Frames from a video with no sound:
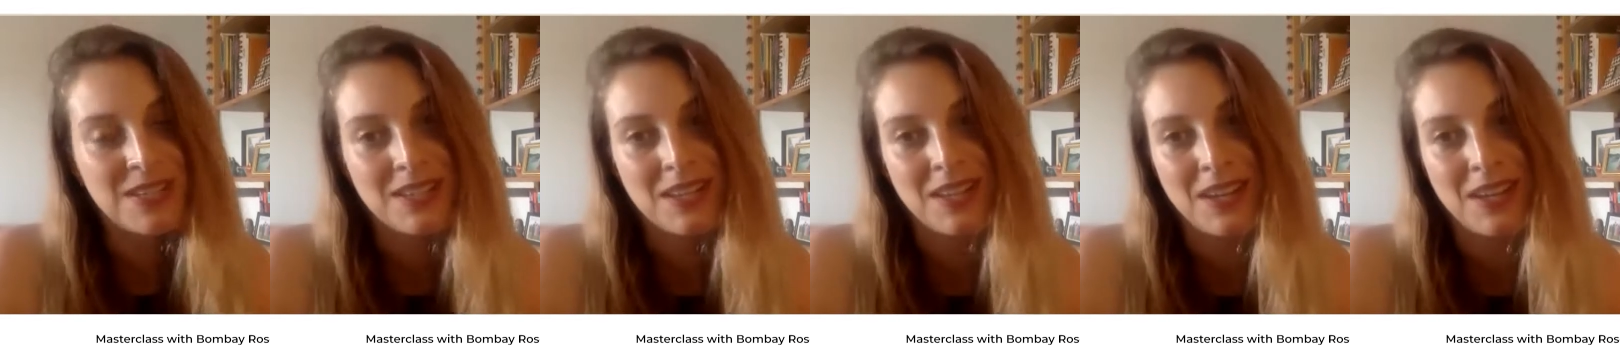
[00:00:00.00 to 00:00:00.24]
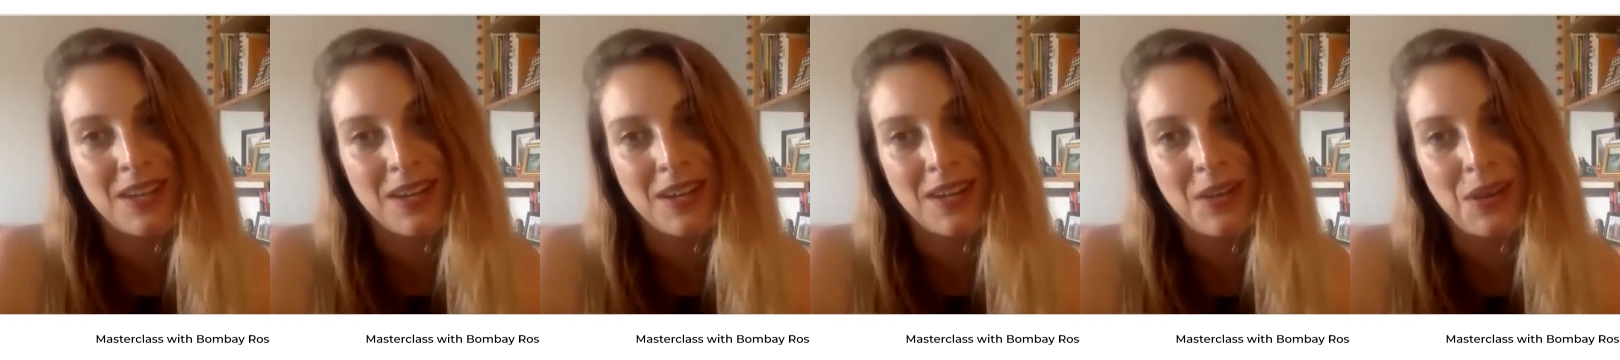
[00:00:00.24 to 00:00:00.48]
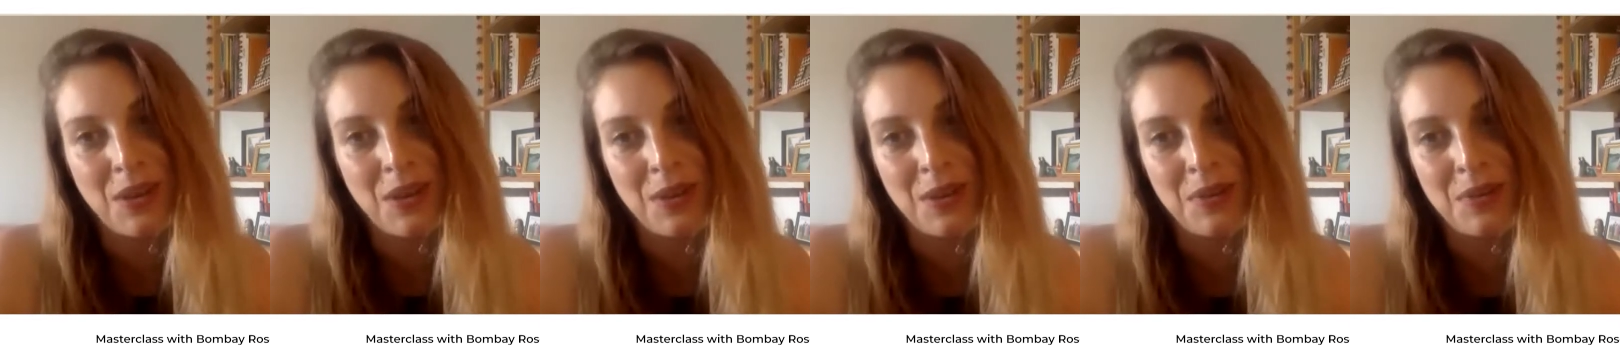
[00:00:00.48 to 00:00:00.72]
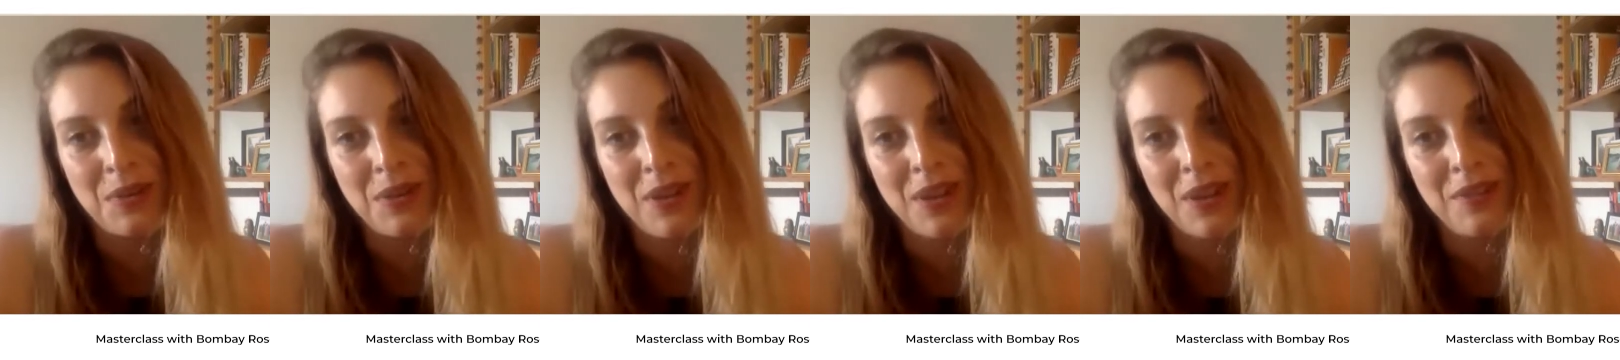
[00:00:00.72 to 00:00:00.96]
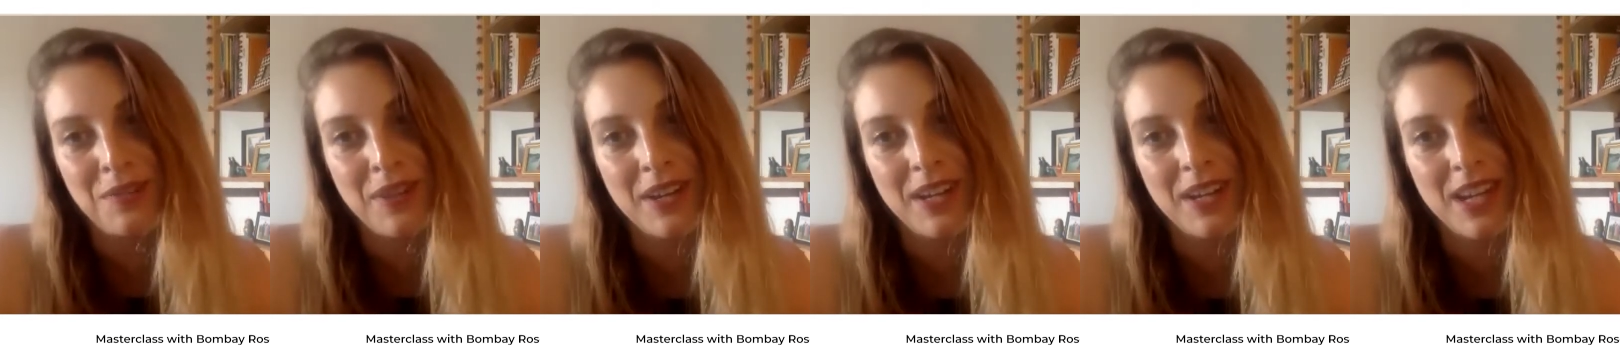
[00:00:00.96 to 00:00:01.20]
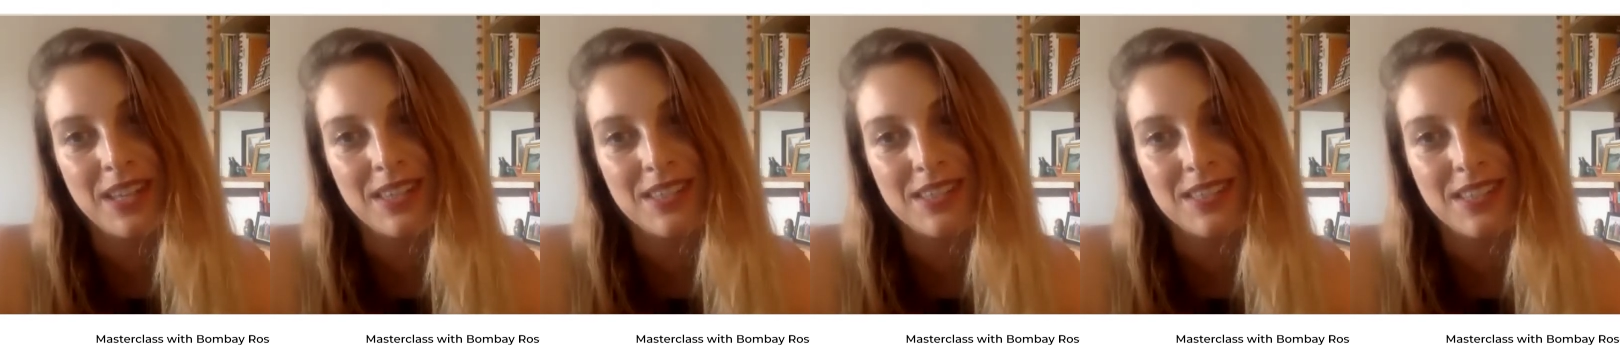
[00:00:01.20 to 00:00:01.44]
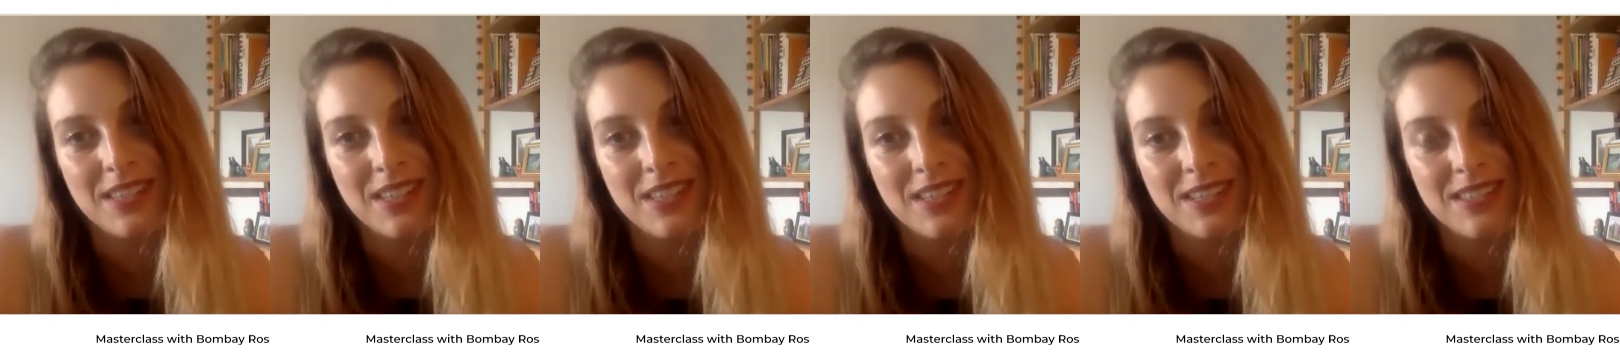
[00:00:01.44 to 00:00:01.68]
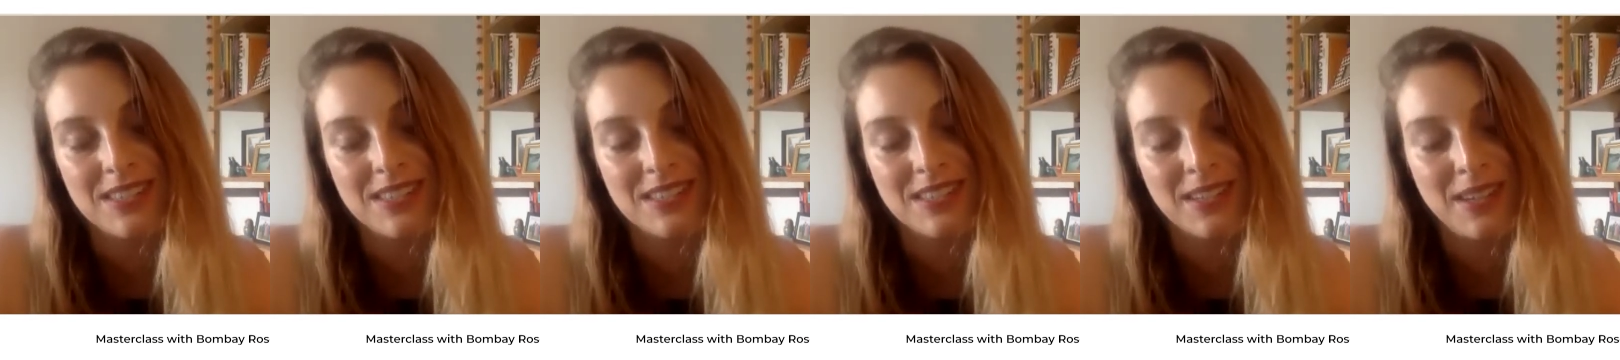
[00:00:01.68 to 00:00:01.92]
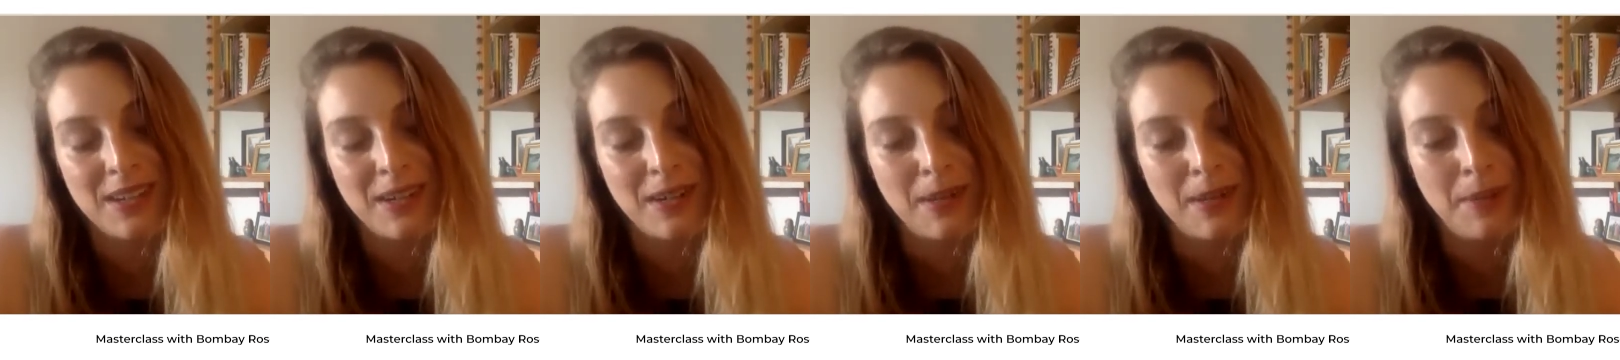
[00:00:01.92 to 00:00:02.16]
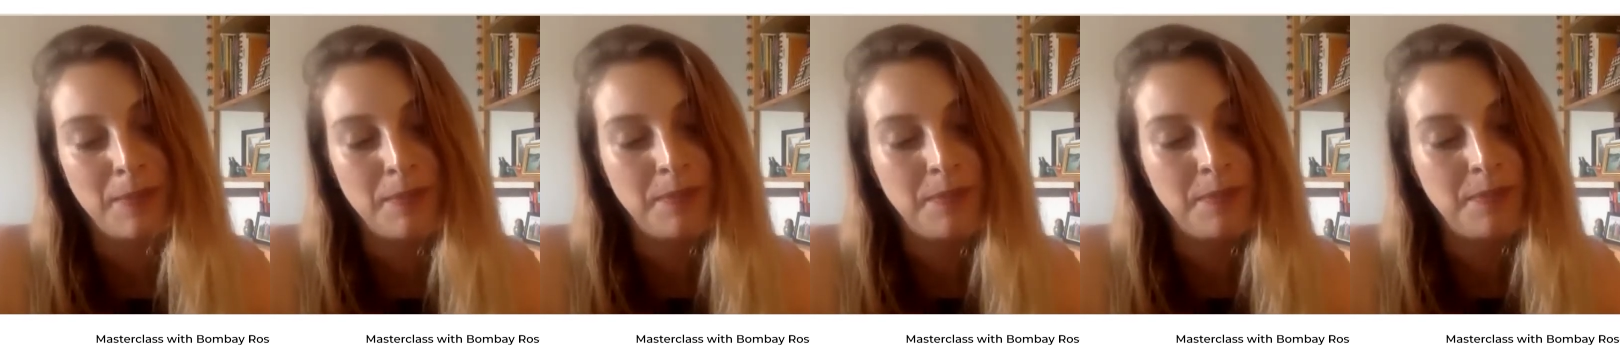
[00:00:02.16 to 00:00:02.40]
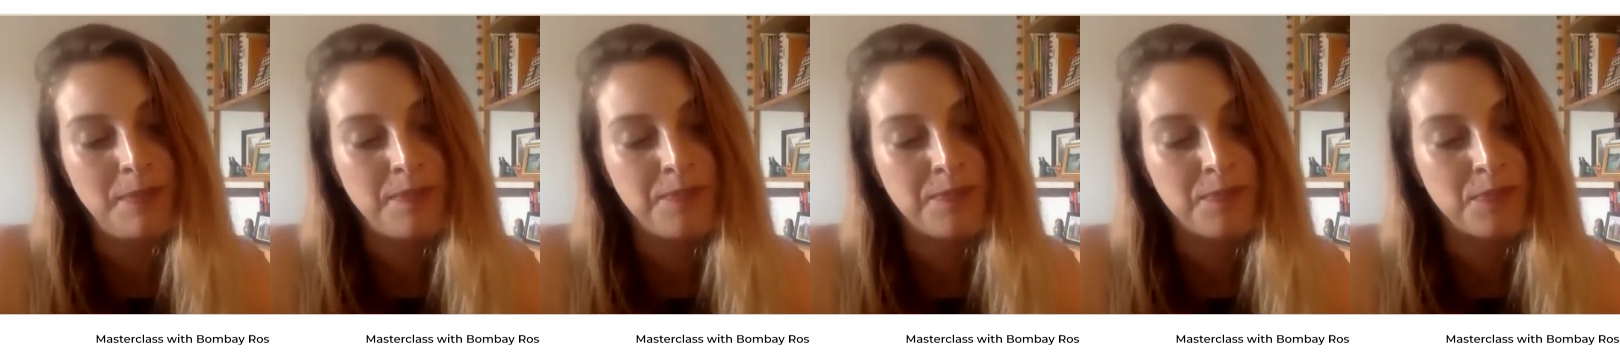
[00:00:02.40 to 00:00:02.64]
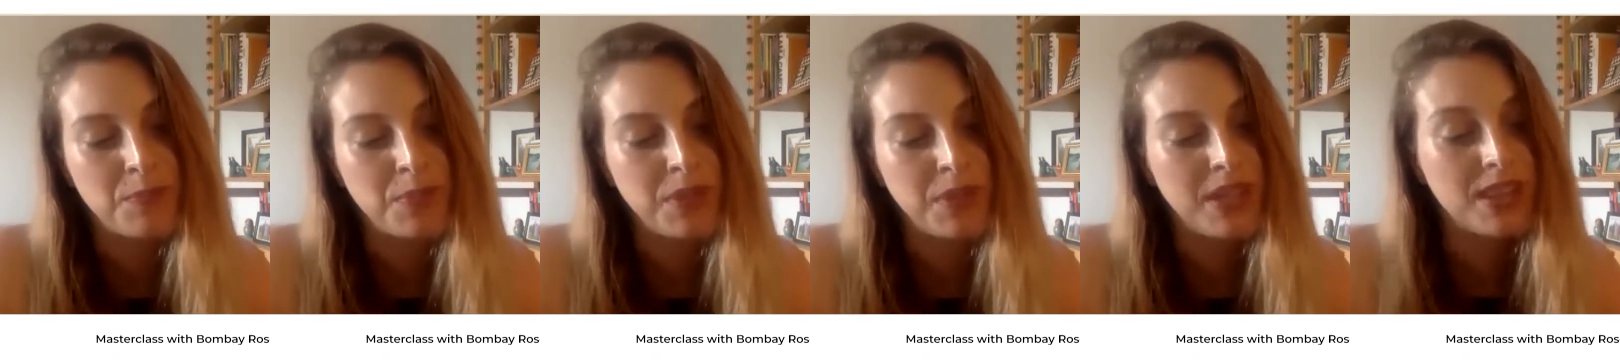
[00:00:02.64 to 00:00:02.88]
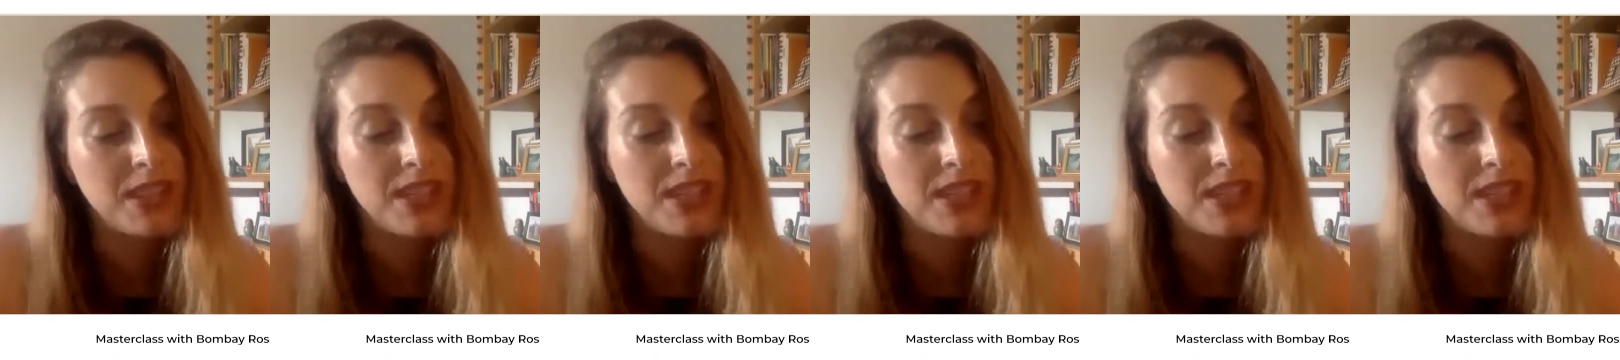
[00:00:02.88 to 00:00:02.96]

co-financiers, but